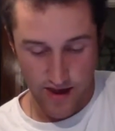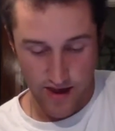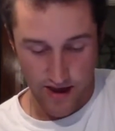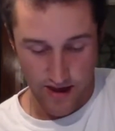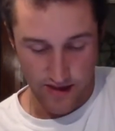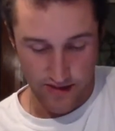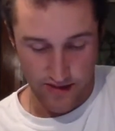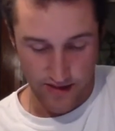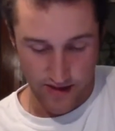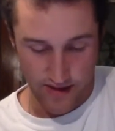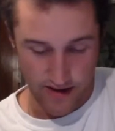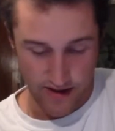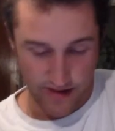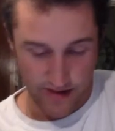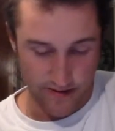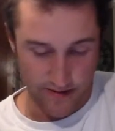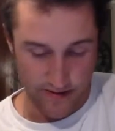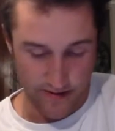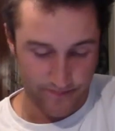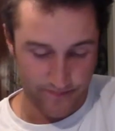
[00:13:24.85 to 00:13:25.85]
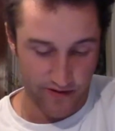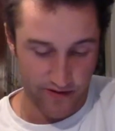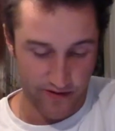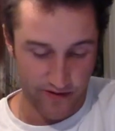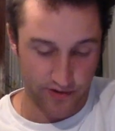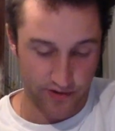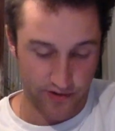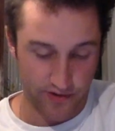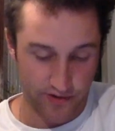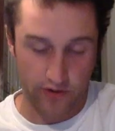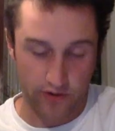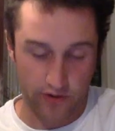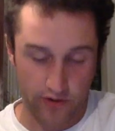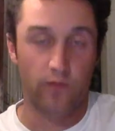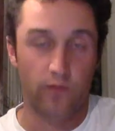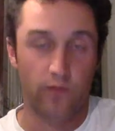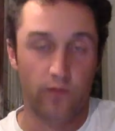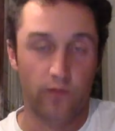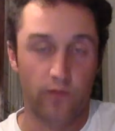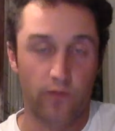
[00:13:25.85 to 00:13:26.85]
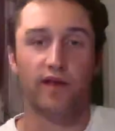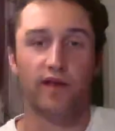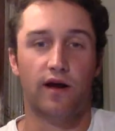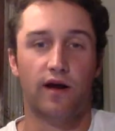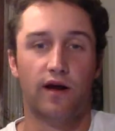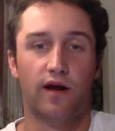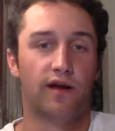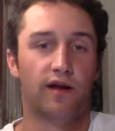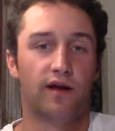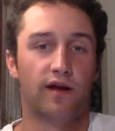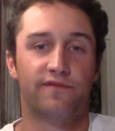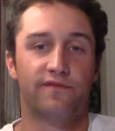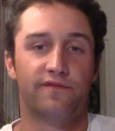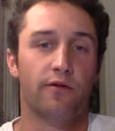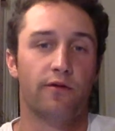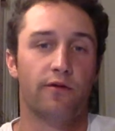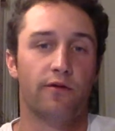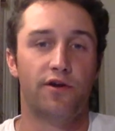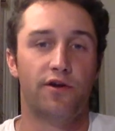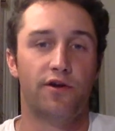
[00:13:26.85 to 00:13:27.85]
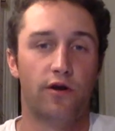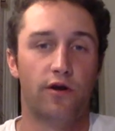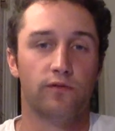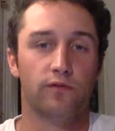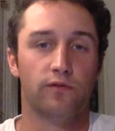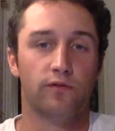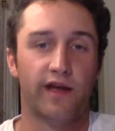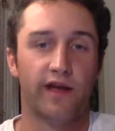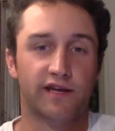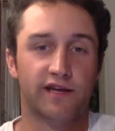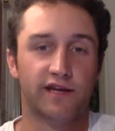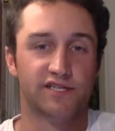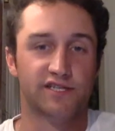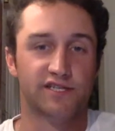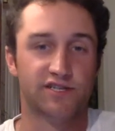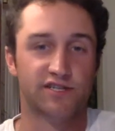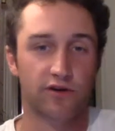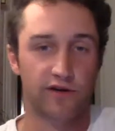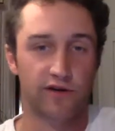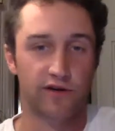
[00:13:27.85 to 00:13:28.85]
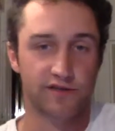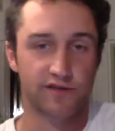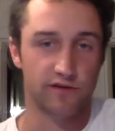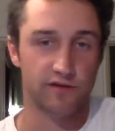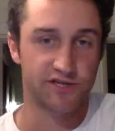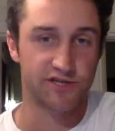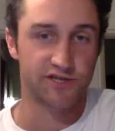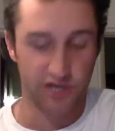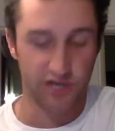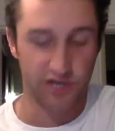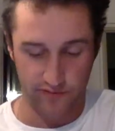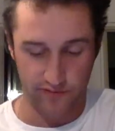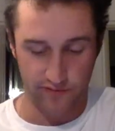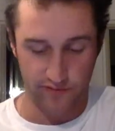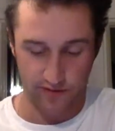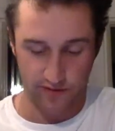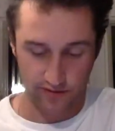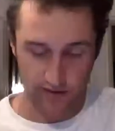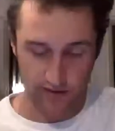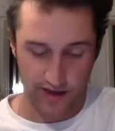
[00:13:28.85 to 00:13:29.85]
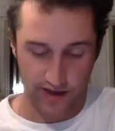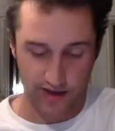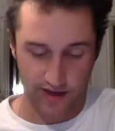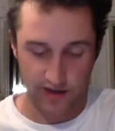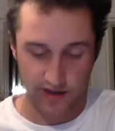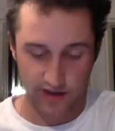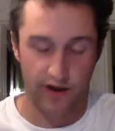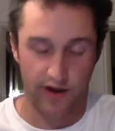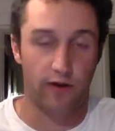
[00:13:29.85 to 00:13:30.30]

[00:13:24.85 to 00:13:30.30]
and then there were no if there were no like concerns or legitimate like